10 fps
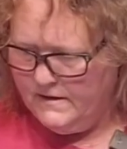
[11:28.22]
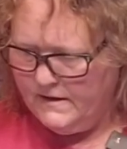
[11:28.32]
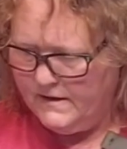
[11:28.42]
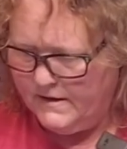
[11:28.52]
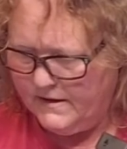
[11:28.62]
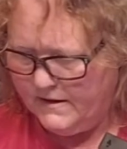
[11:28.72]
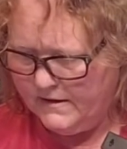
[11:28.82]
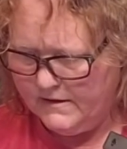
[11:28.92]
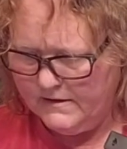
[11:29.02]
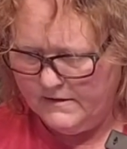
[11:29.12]

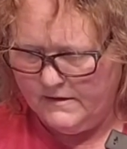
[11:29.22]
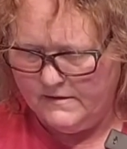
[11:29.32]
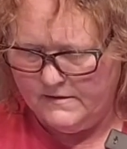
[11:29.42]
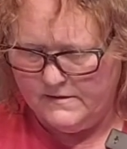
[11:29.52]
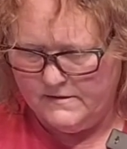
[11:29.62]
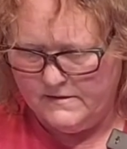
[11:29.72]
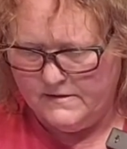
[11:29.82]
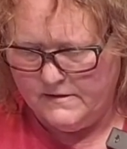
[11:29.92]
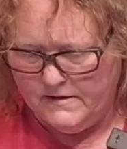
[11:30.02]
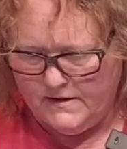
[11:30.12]
And
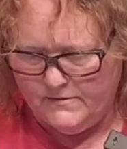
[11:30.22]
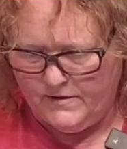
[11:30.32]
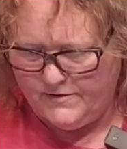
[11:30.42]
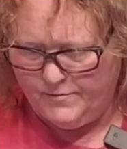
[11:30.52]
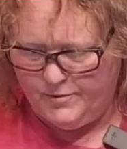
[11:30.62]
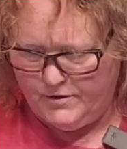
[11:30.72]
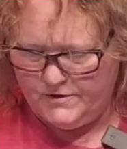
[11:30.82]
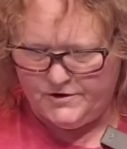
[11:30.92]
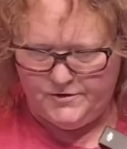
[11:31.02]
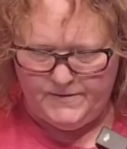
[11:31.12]
I'd rather put
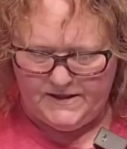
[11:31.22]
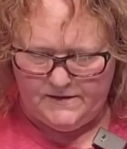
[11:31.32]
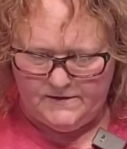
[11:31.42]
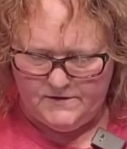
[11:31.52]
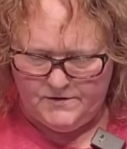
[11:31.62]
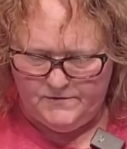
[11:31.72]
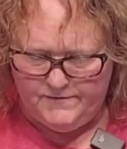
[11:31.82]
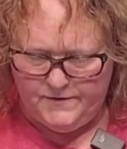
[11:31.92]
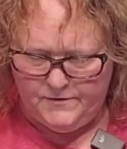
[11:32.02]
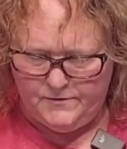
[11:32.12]
on too many than too
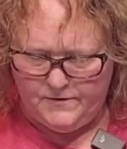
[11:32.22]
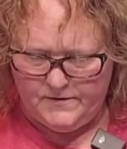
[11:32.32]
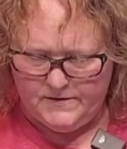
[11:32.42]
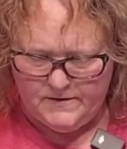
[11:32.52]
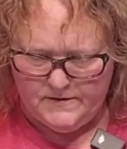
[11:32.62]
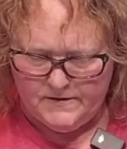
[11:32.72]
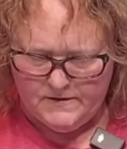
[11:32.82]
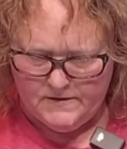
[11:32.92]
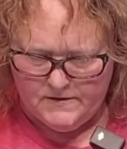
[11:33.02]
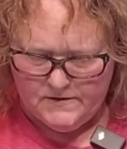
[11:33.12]
few,
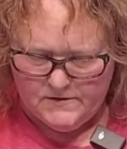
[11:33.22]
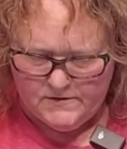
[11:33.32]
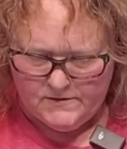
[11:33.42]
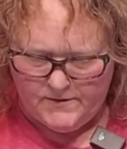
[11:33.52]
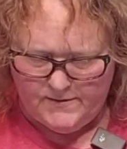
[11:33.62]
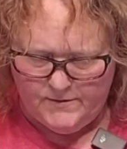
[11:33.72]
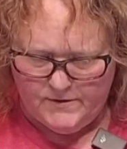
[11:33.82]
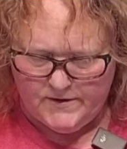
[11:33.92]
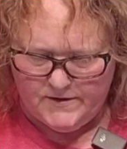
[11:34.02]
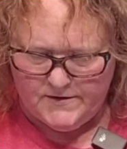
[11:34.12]
so I will
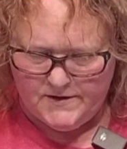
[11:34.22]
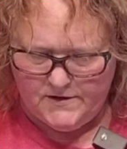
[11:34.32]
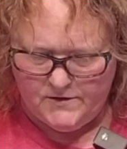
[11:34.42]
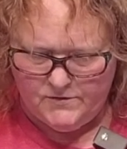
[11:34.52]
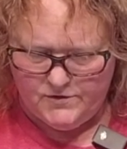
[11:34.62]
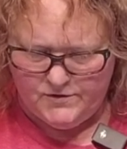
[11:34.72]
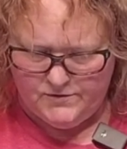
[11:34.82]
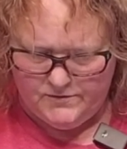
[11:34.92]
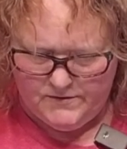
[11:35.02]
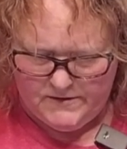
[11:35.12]
continue
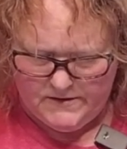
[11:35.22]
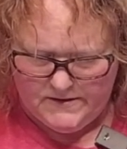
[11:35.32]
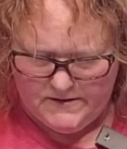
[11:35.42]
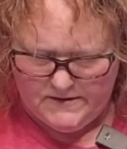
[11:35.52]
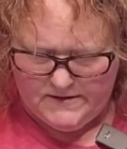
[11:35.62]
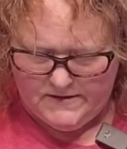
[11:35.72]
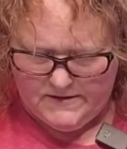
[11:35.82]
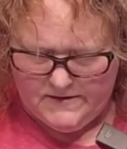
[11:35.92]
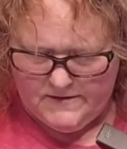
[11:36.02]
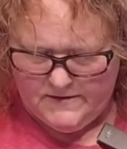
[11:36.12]
to,
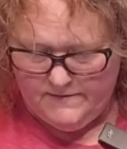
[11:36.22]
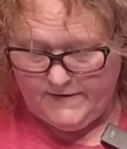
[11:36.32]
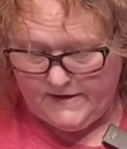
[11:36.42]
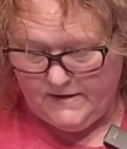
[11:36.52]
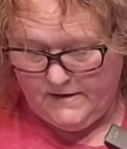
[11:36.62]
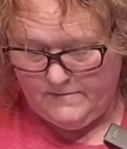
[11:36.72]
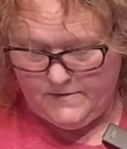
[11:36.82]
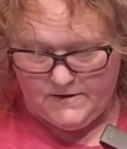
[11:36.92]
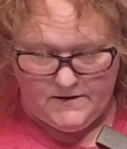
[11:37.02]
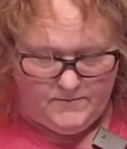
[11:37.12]
if I can get them
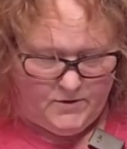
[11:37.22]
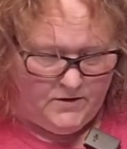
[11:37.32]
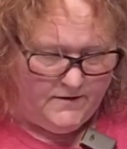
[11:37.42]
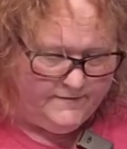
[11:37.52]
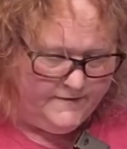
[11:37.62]
to come off,